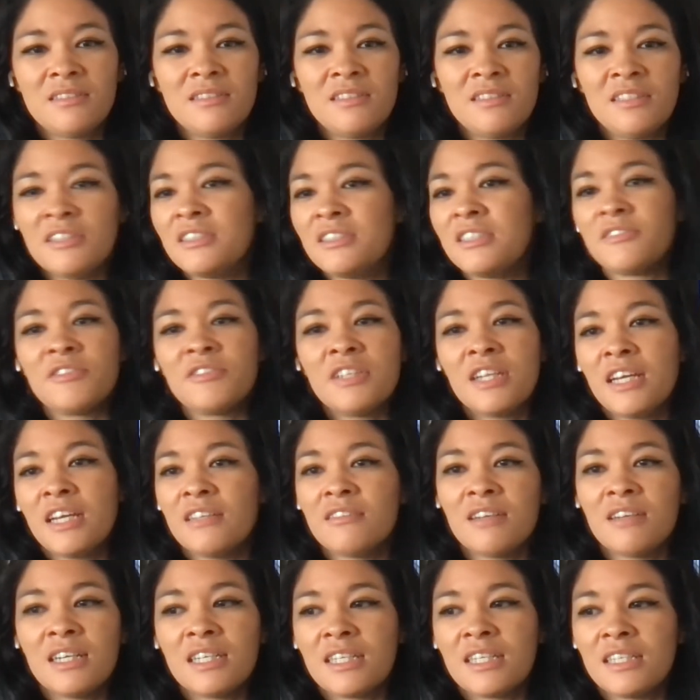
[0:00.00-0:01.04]
different
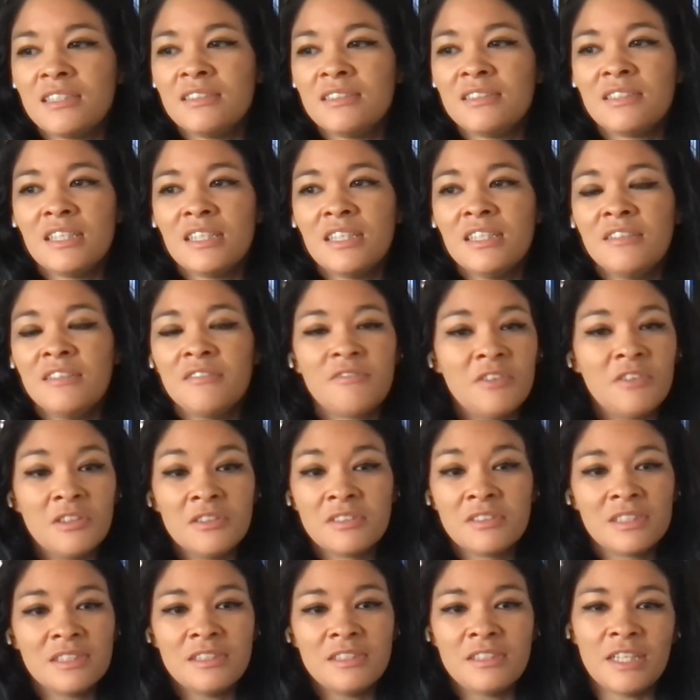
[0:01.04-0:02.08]
handwritings and
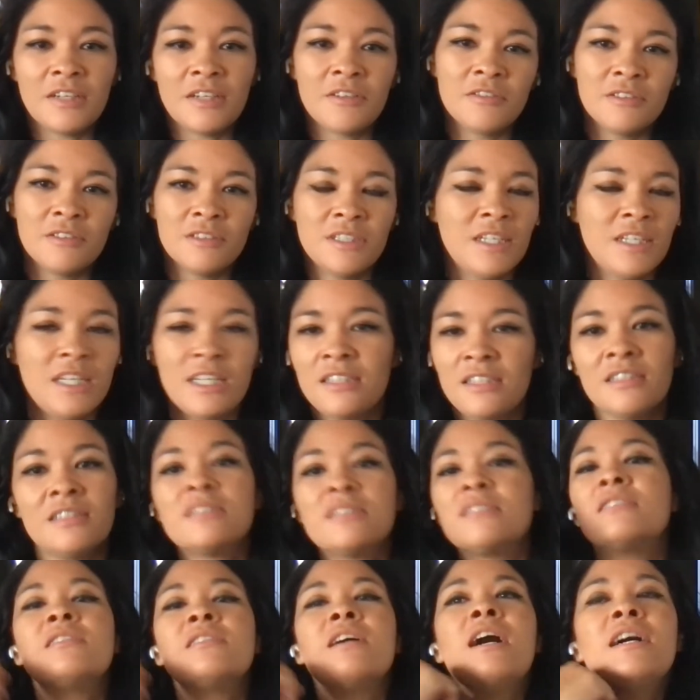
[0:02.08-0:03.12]
fonts in general and anything
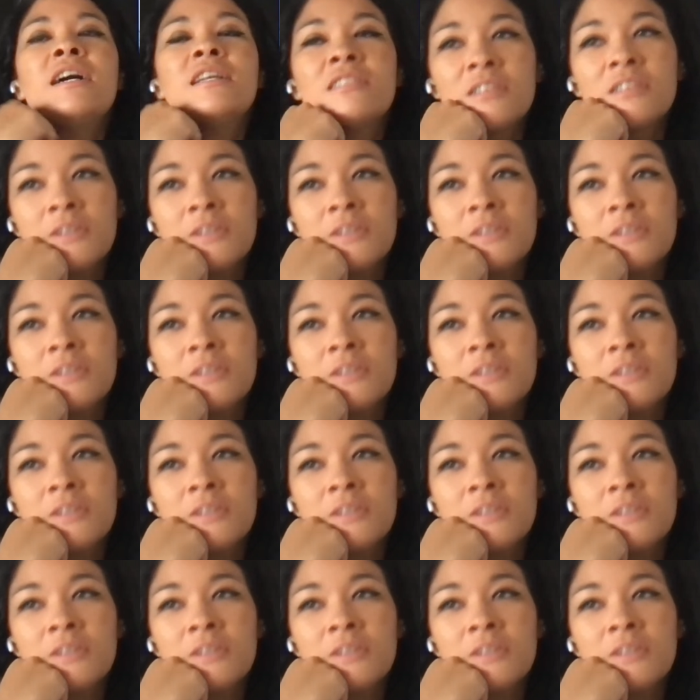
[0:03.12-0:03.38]
design.